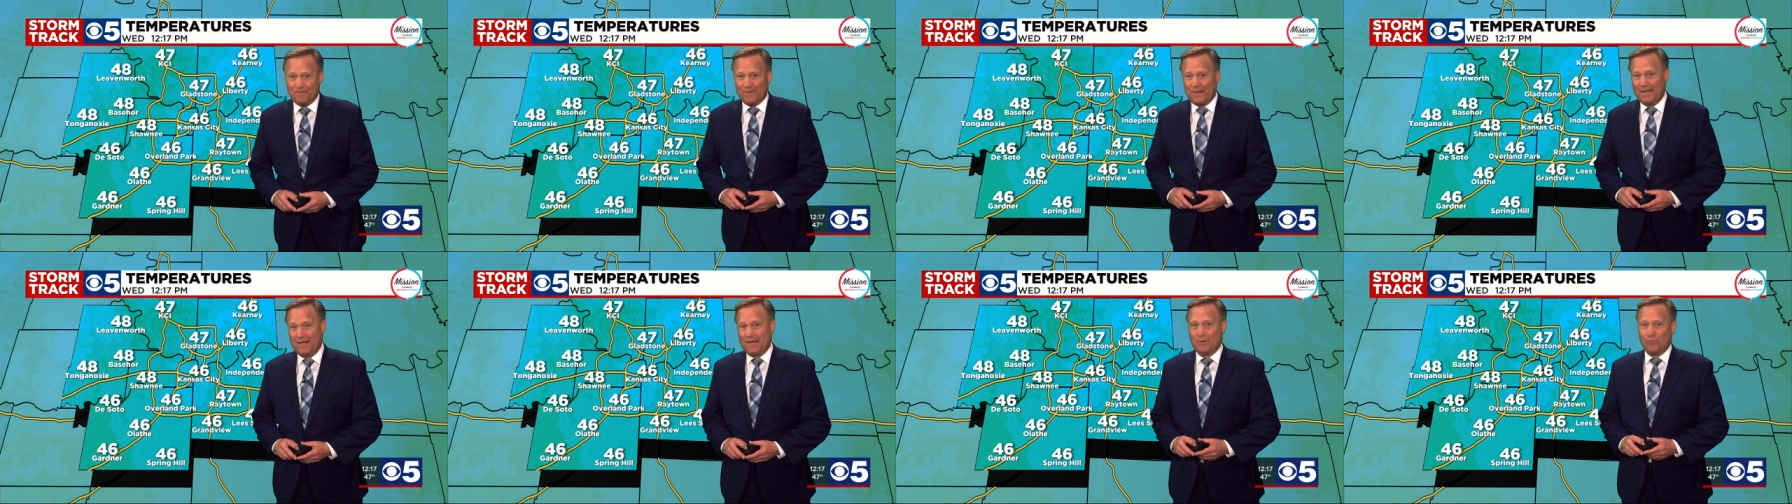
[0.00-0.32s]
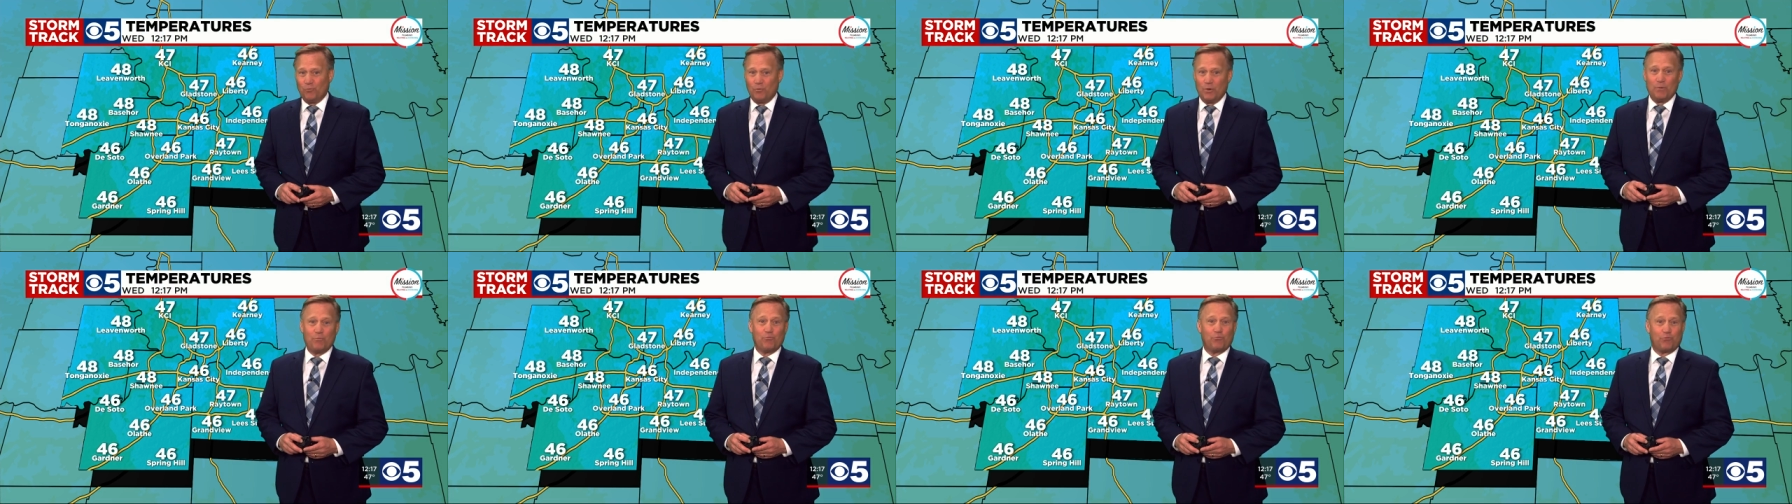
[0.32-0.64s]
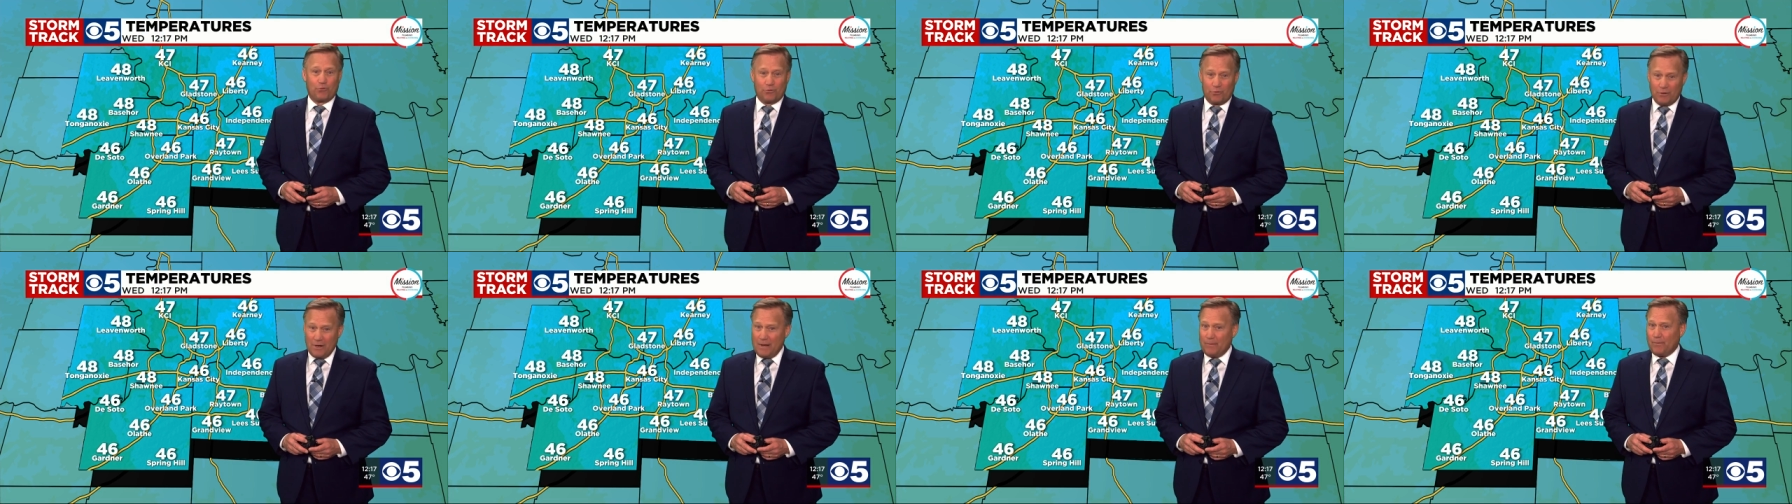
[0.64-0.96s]
and we
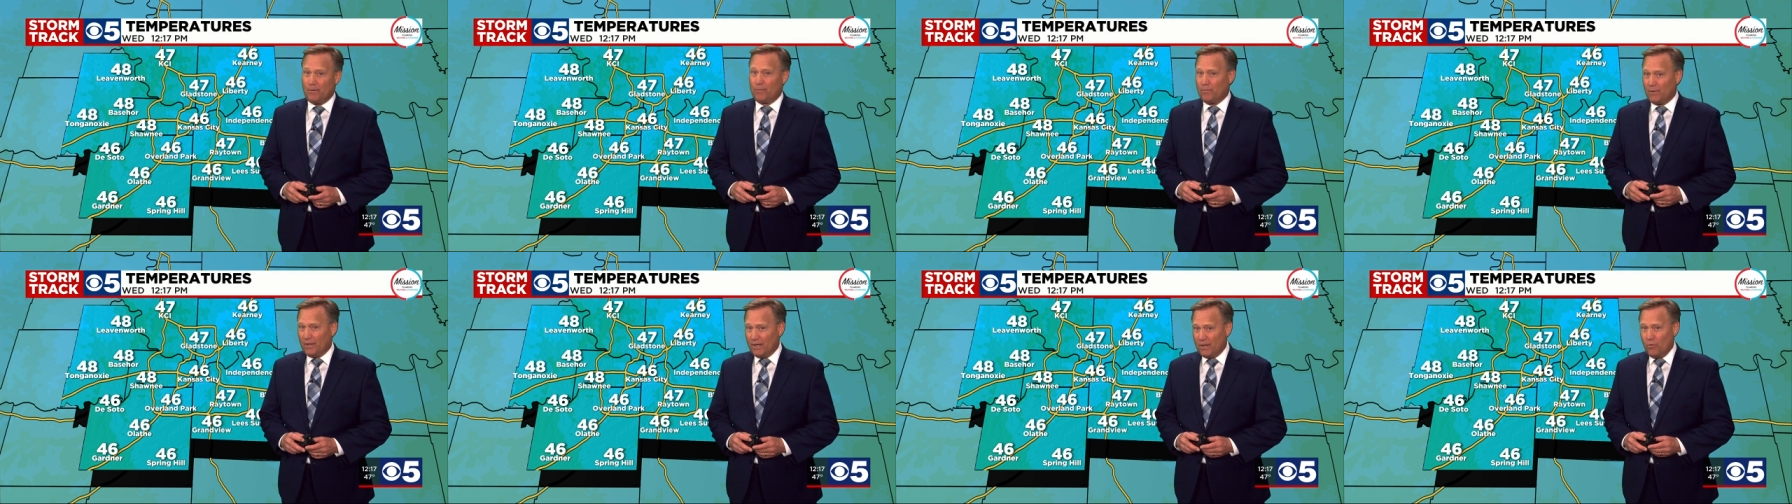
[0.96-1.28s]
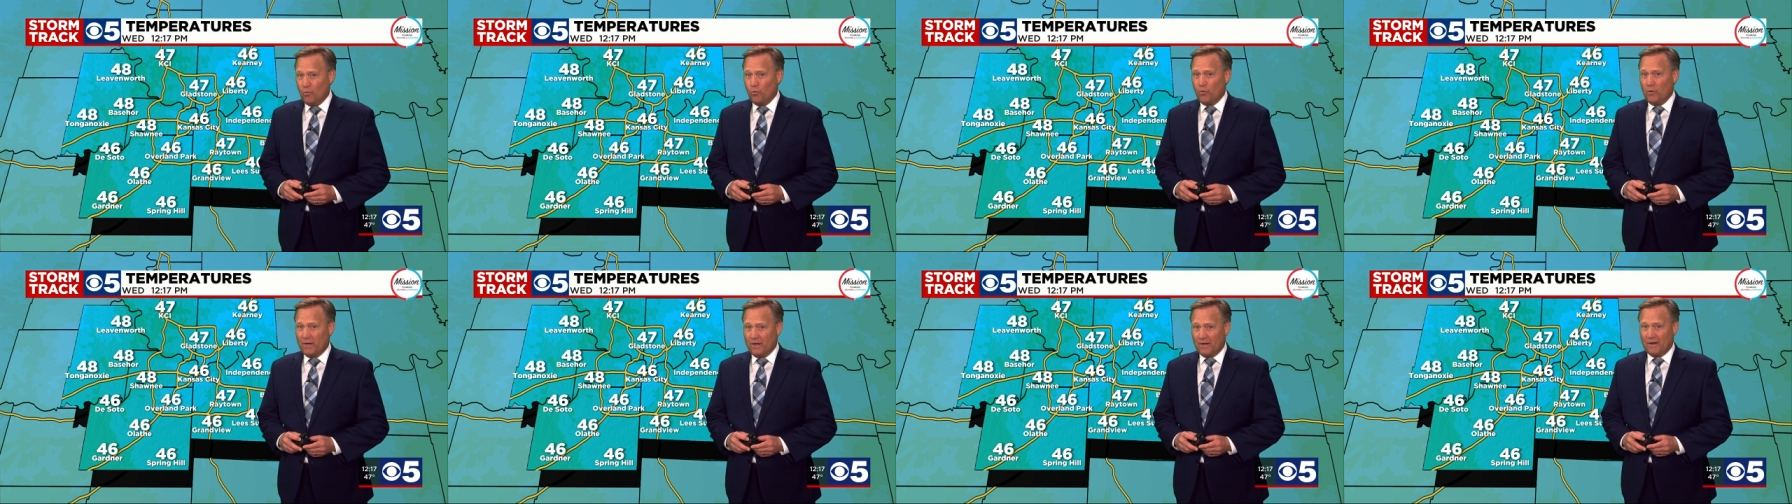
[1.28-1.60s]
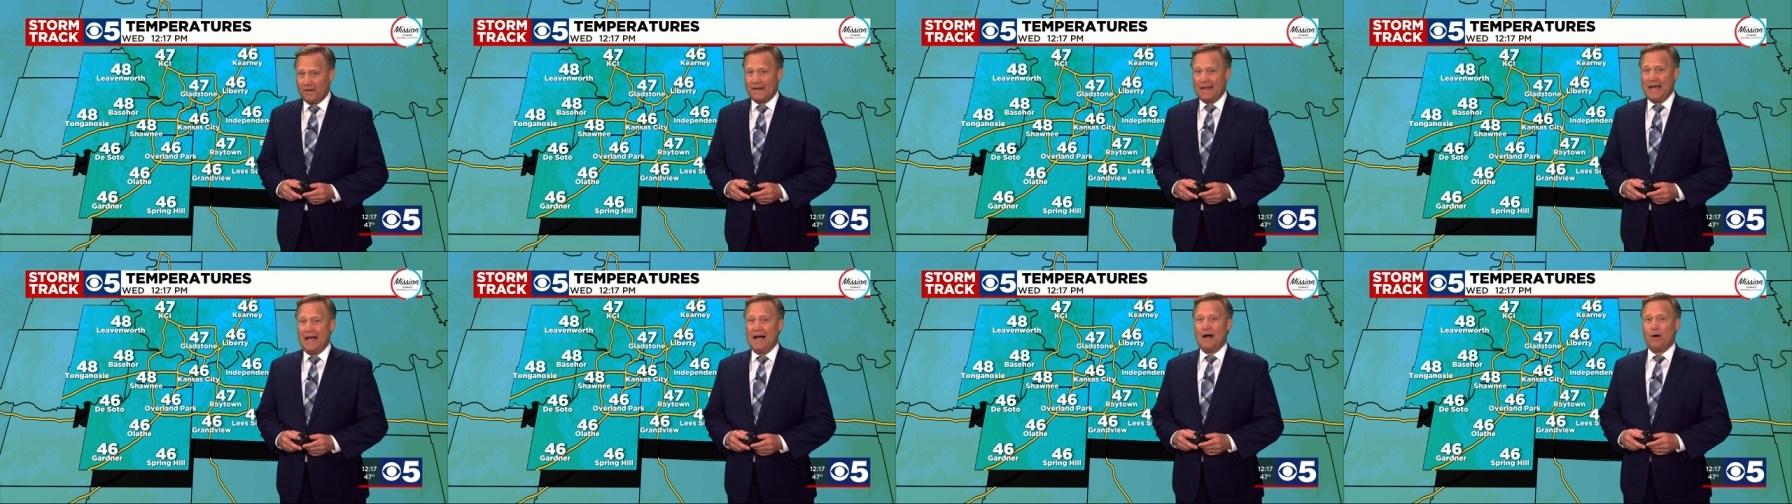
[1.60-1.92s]
probably will
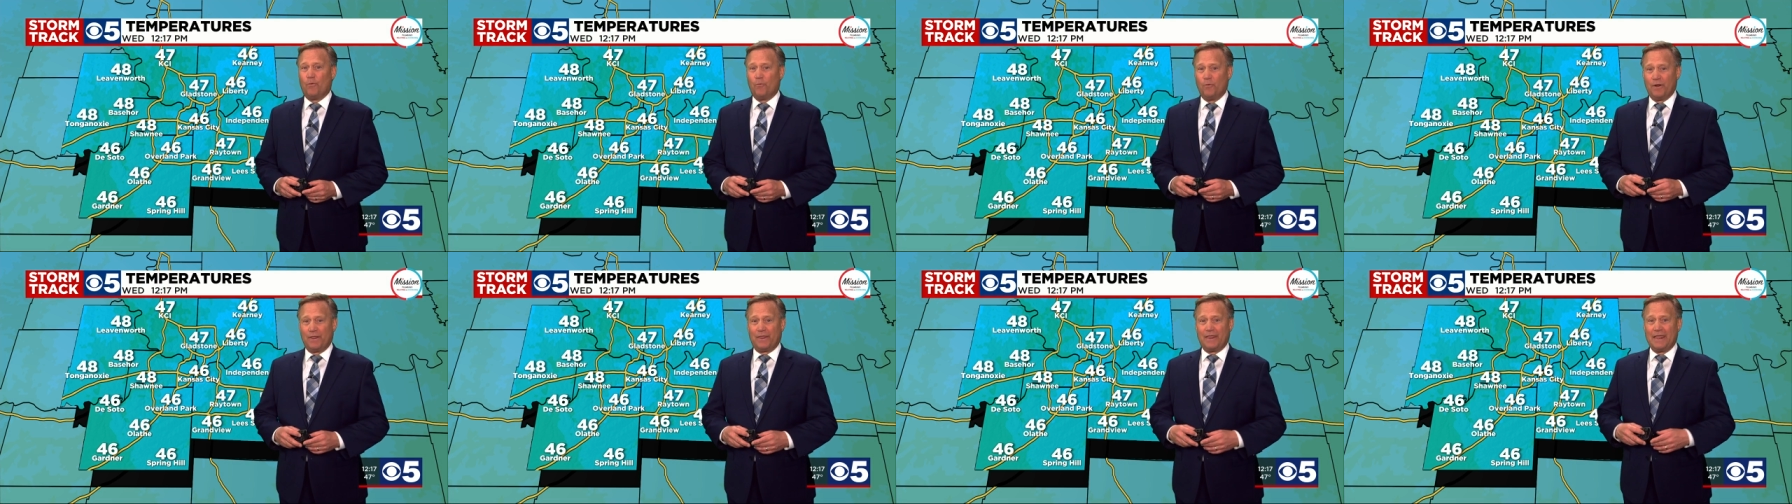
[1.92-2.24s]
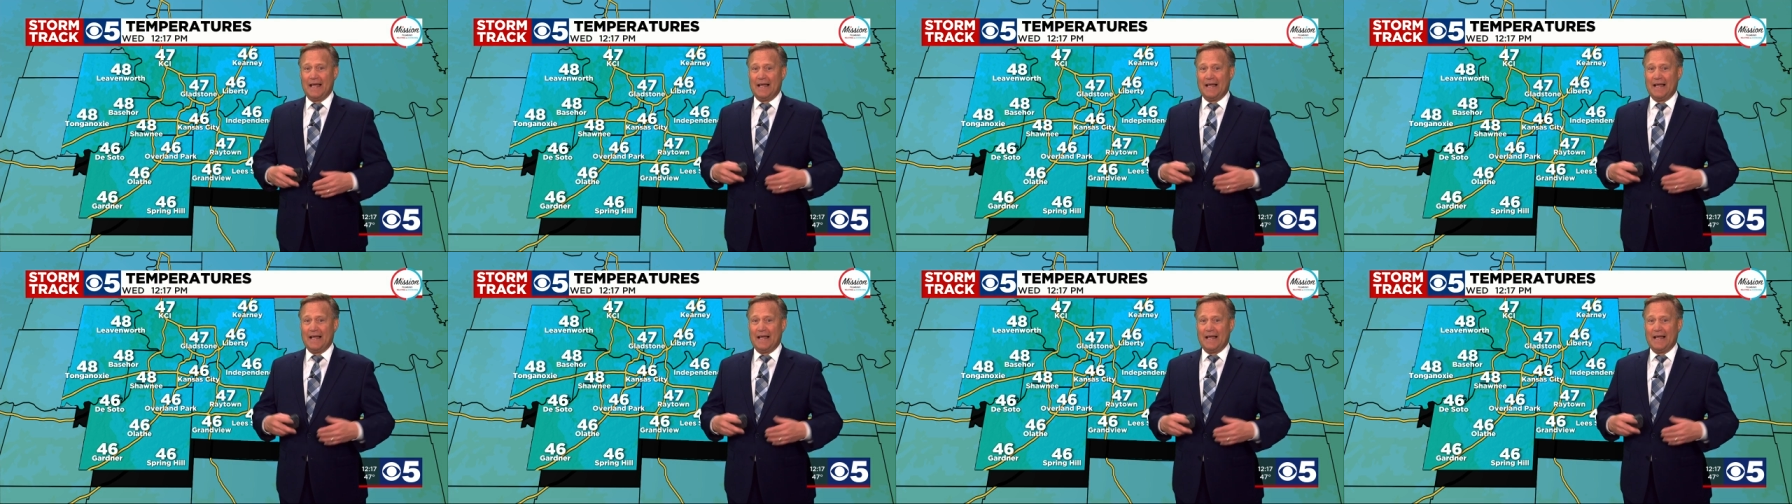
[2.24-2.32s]
not with